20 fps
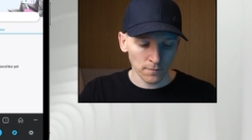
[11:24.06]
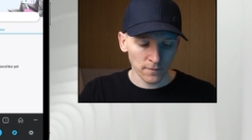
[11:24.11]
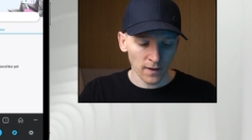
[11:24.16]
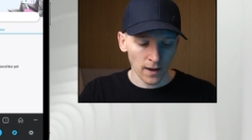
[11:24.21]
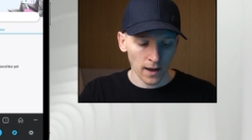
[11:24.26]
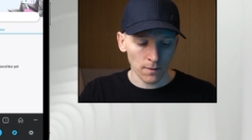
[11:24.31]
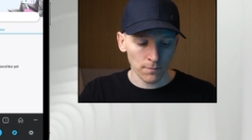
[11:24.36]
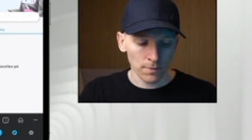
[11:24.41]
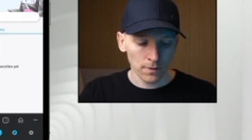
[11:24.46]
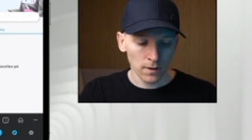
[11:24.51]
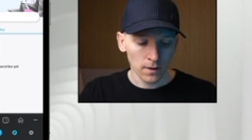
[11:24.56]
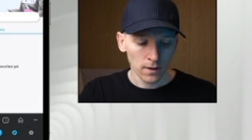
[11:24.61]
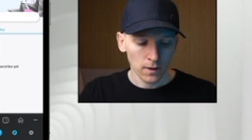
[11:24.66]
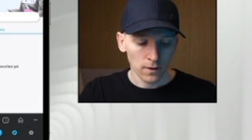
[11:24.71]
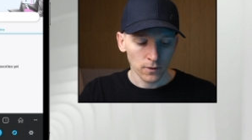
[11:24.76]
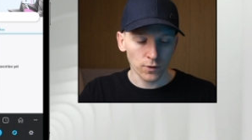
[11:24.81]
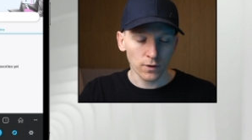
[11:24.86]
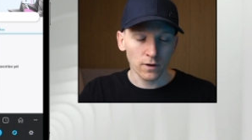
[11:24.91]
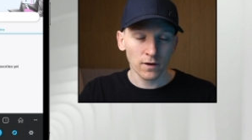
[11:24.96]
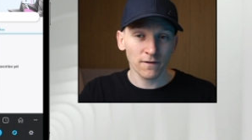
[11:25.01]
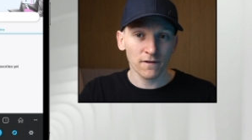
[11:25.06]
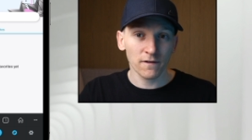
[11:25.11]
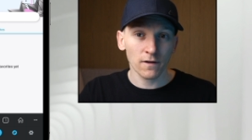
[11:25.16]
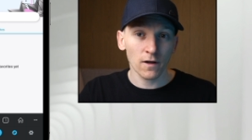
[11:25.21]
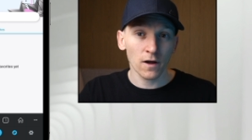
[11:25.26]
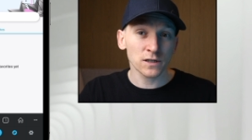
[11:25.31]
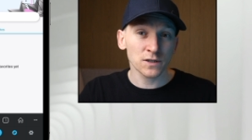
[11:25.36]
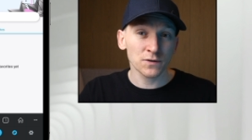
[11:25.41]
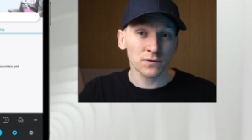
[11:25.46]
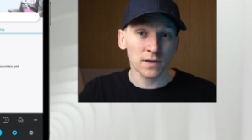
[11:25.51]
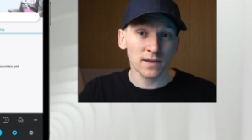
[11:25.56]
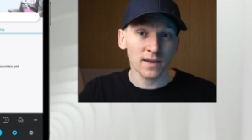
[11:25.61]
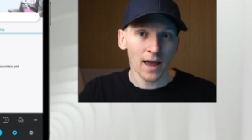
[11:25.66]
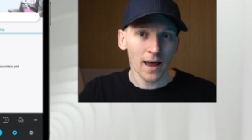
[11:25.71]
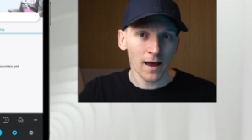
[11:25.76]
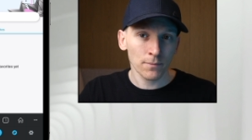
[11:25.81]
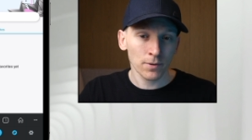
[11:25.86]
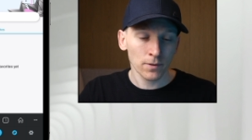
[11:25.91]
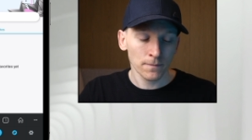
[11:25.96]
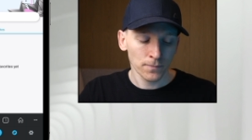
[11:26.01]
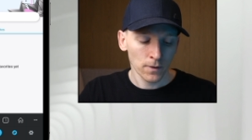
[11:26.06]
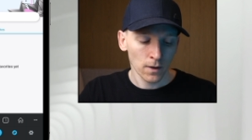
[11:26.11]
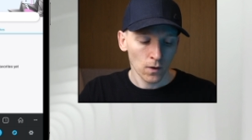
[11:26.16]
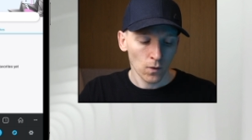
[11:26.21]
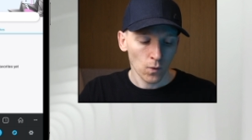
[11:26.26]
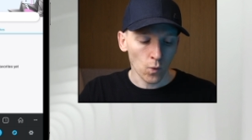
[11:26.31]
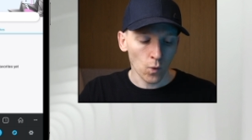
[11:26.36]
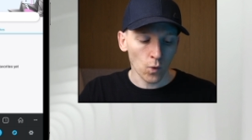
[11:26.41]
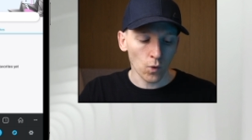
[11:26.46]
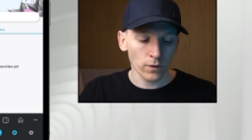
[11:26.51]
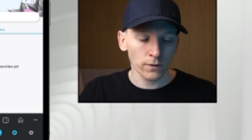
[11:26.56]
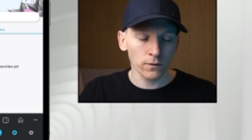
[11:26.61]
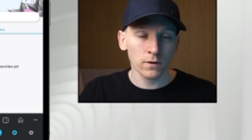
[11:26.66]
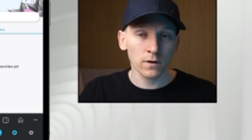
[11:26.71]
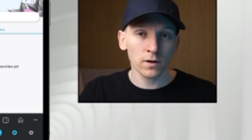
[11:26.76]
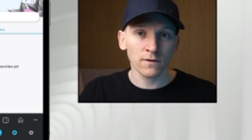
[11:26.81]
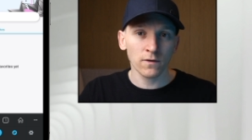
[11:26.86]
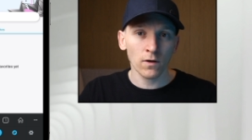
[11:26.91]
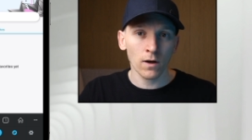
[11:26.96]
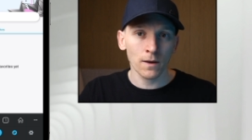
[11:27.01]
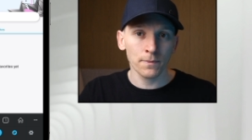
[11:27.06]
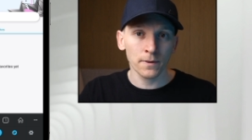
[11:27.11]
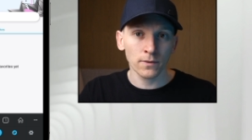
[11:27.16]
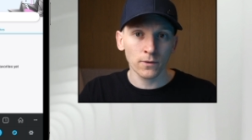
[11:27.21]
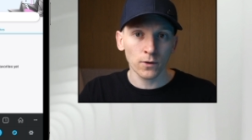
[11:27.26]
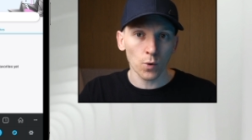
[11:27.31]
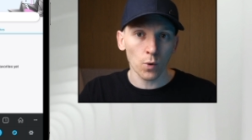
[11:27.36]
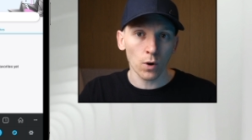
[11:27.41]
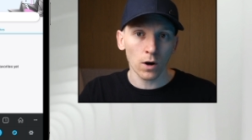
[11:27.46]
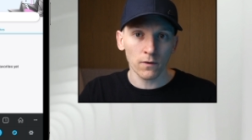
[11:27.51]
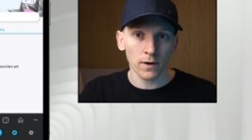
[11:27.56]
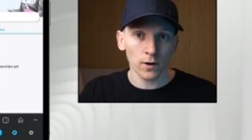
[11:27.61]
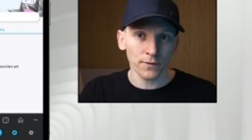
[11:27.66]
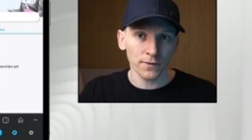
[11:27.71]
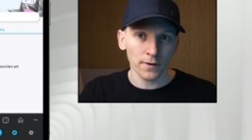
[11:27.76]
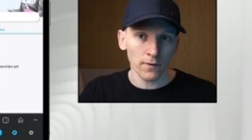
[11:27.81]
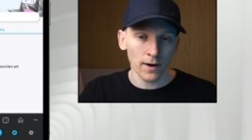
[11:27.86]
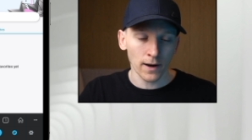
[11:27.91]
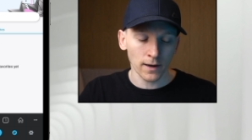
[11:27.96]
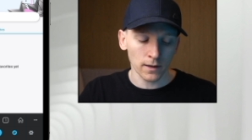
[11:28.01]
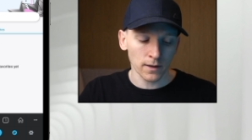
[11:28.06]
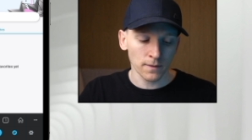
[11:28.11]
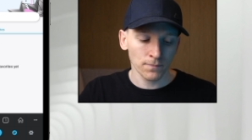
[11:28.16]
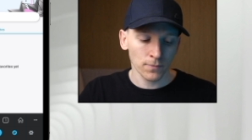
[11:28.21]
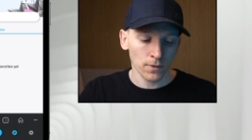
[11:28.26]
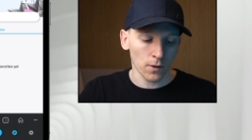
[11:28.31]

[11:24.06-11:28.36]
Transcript: tab, you can search for the DApp, or you can type in the U R L directly.